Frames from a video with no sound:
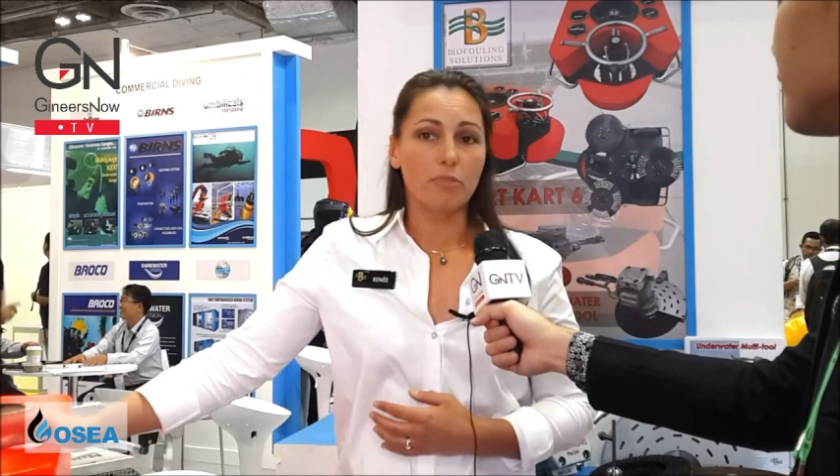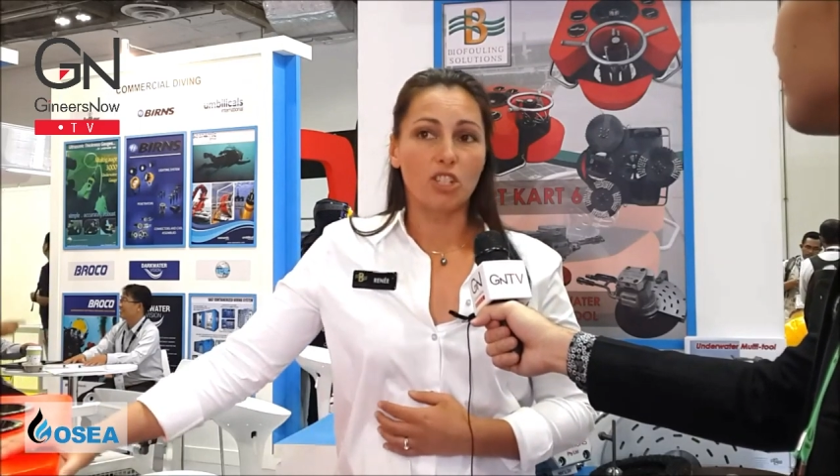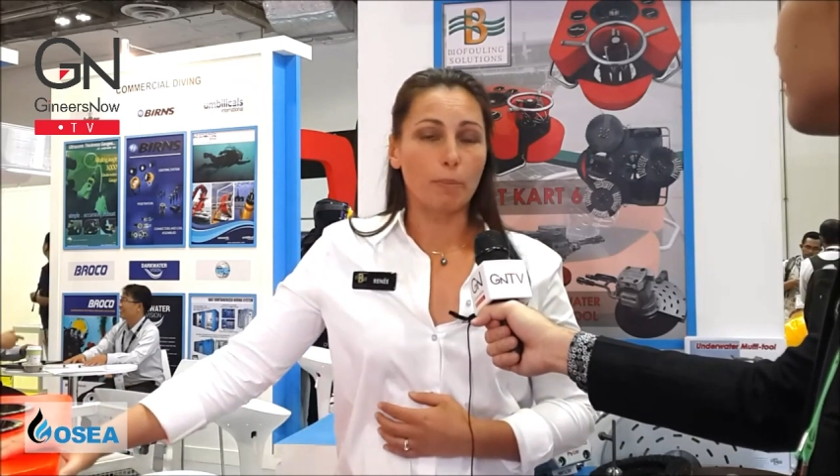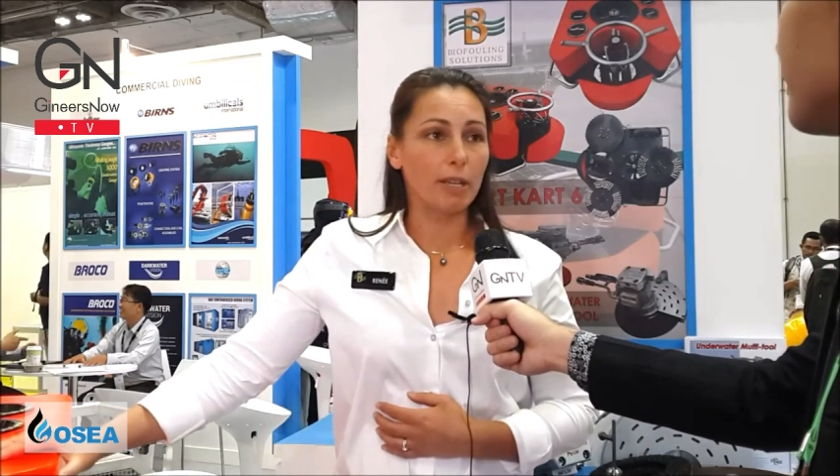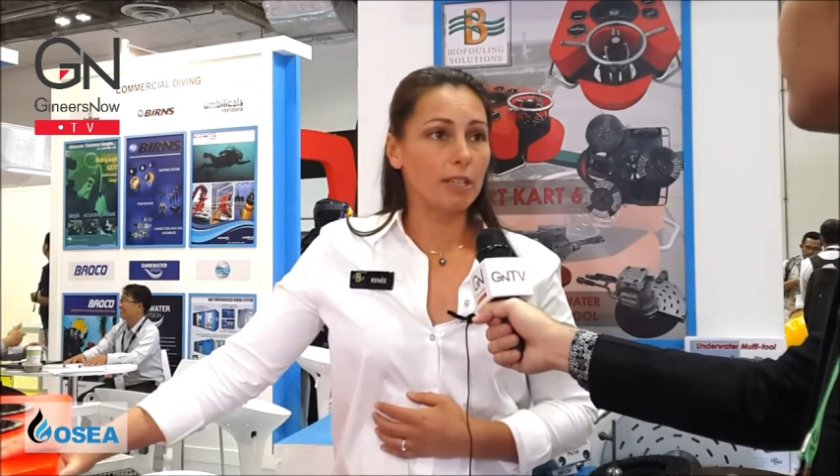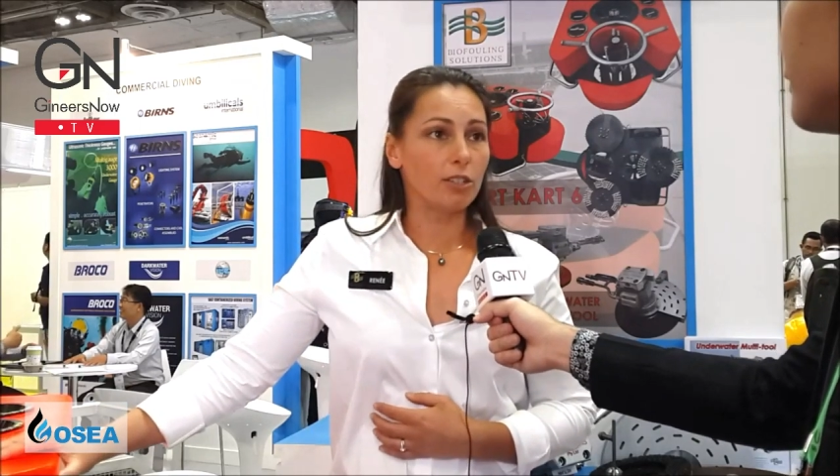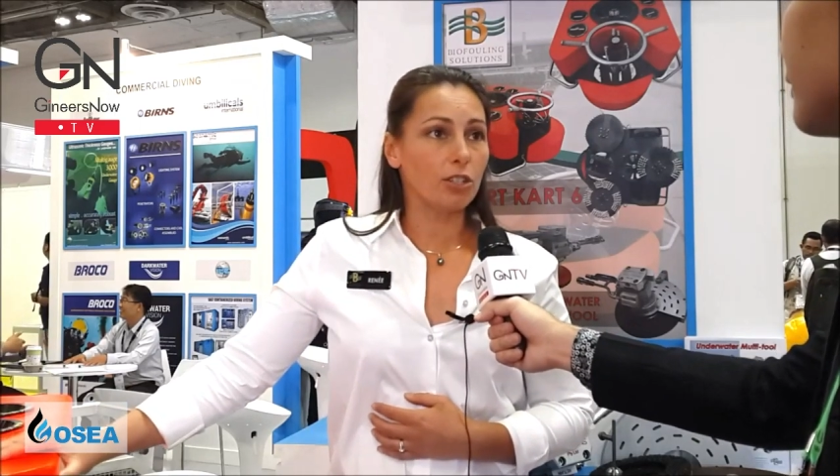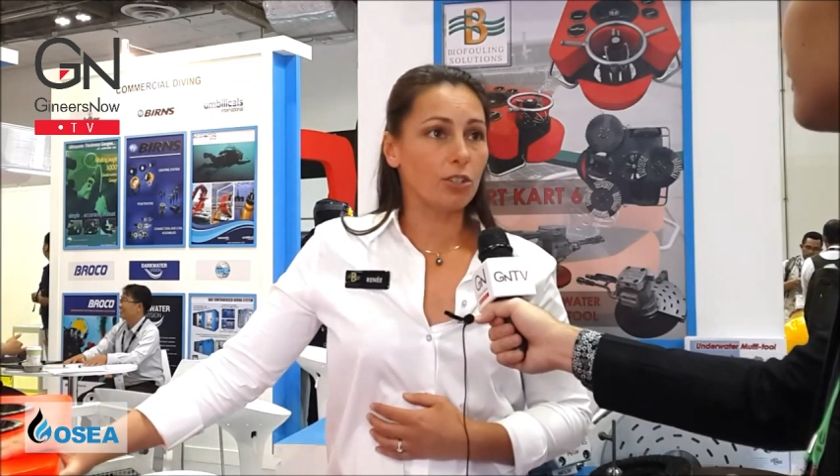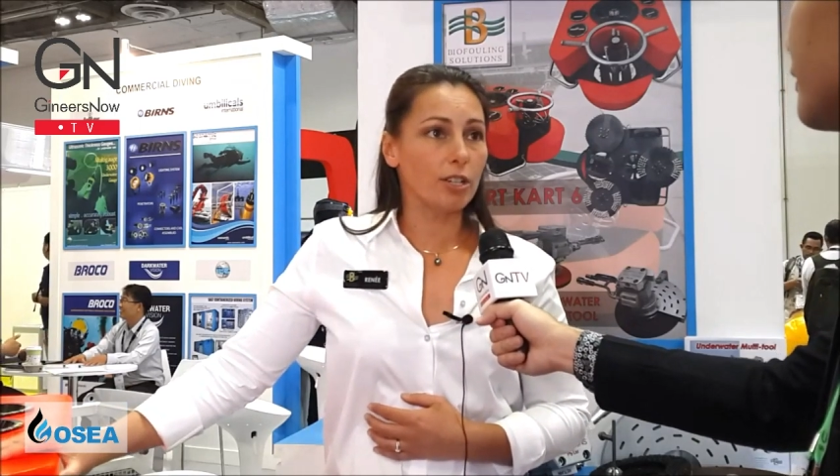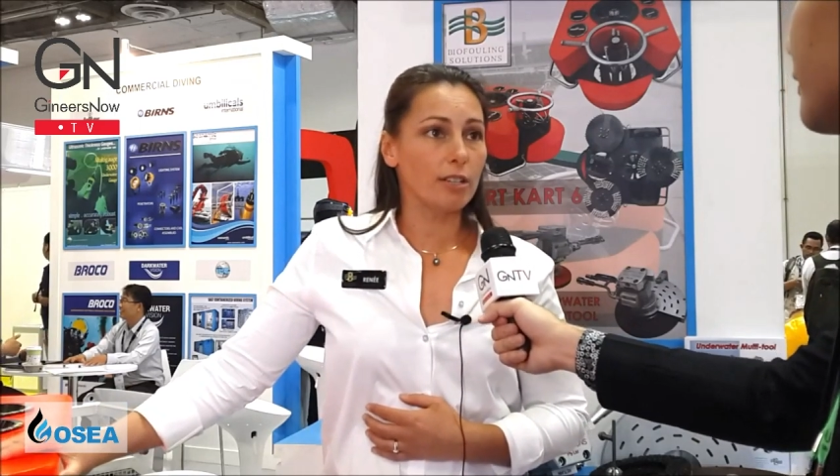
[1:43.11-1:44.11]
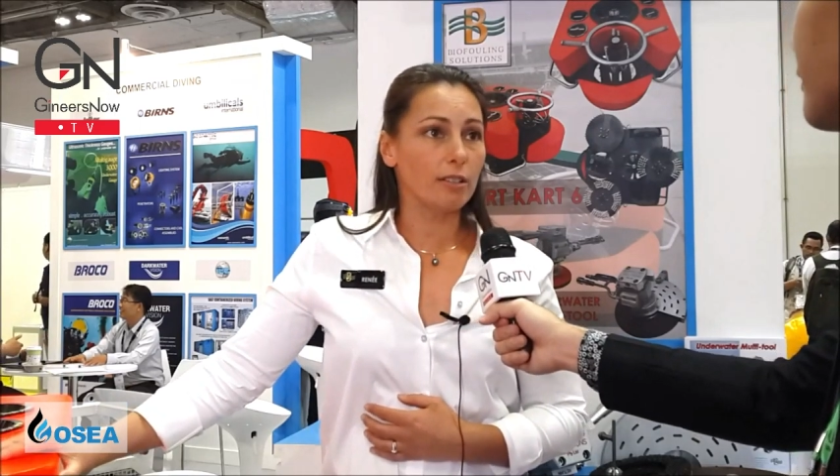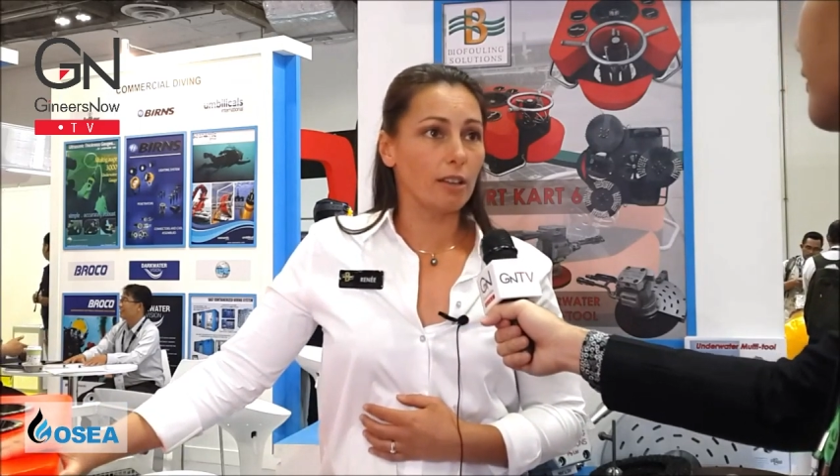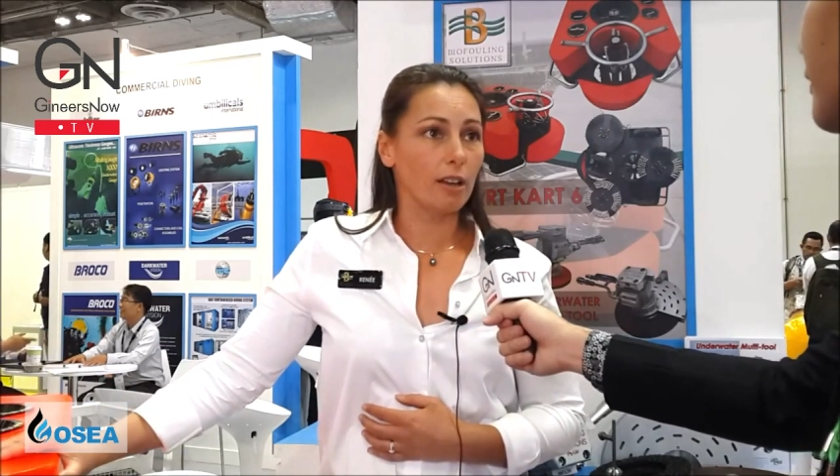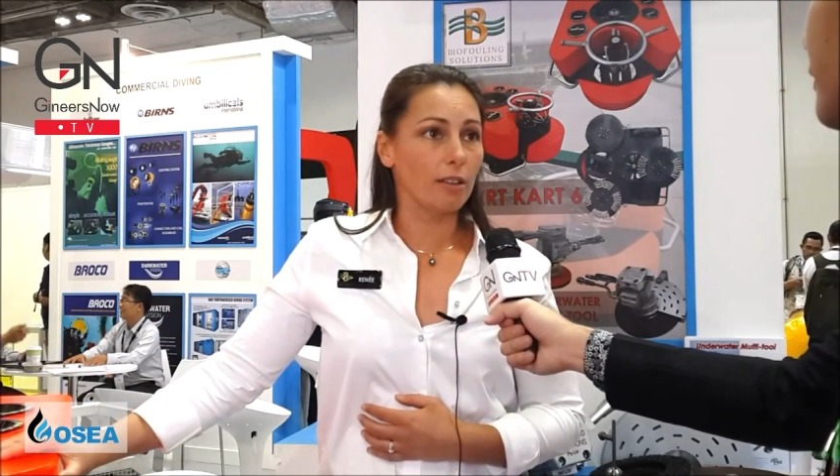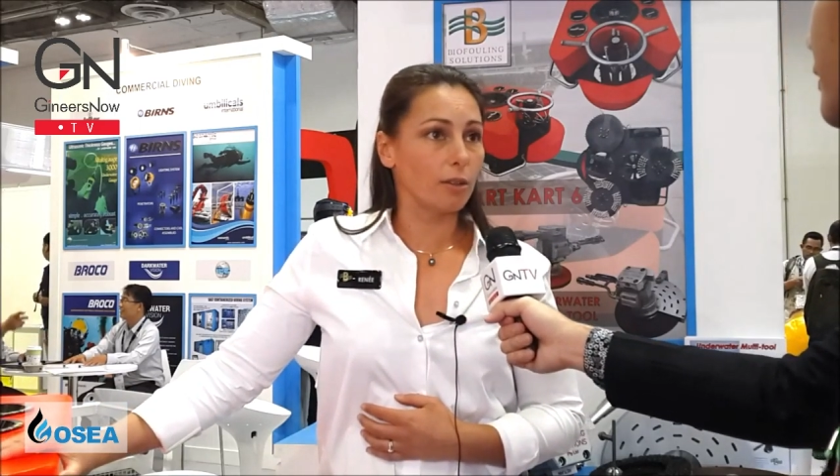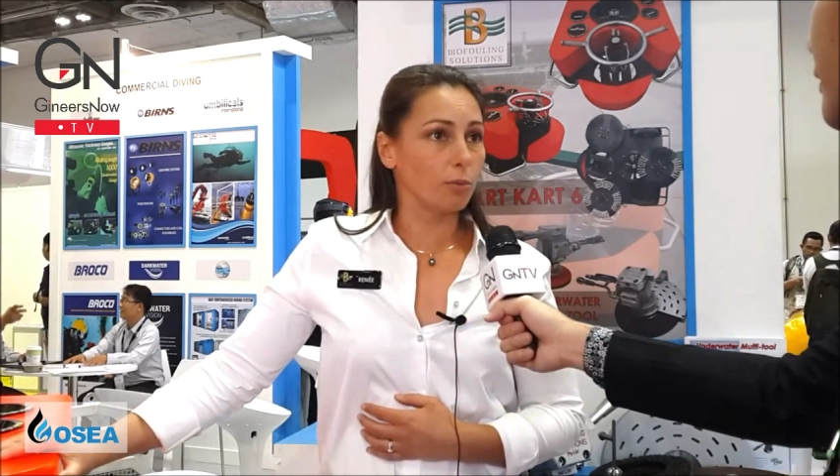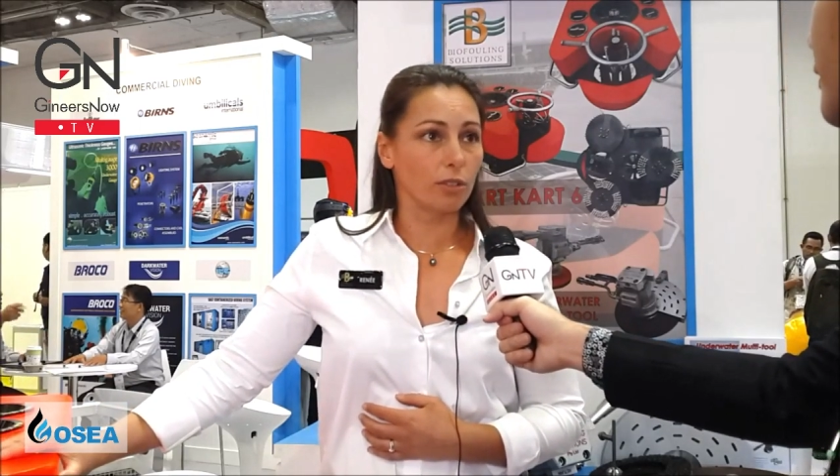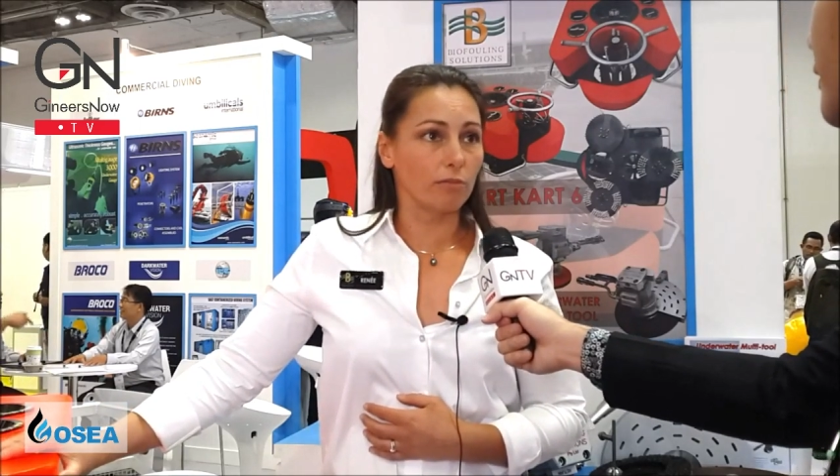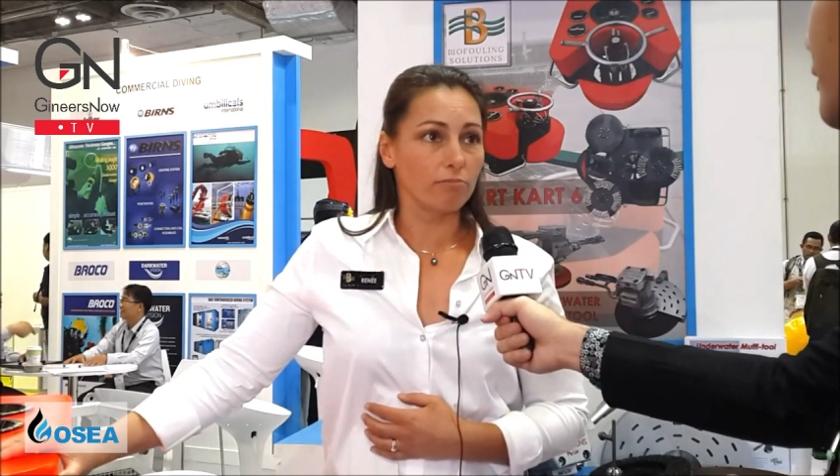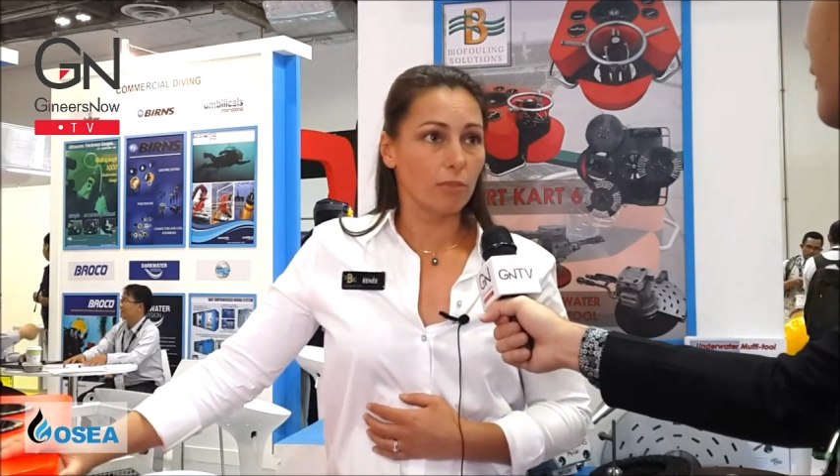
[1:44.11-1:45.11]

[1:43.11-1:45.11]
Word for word: shipping industry that would